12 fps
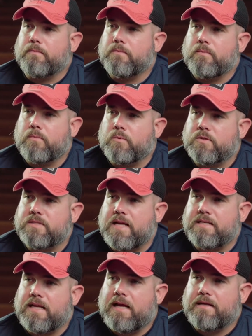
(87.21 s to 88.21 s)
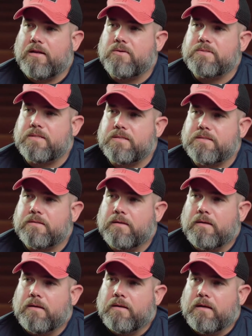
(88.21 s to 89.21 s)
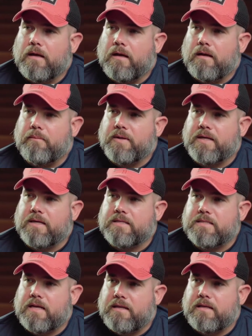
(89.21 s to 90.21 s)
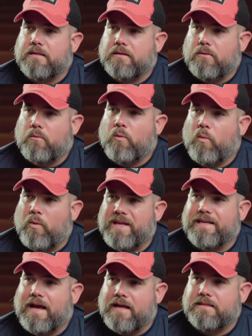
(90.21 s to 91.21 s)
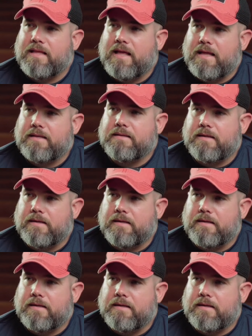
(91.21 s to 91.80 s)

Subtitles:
was that diagnosis. Because when we got that,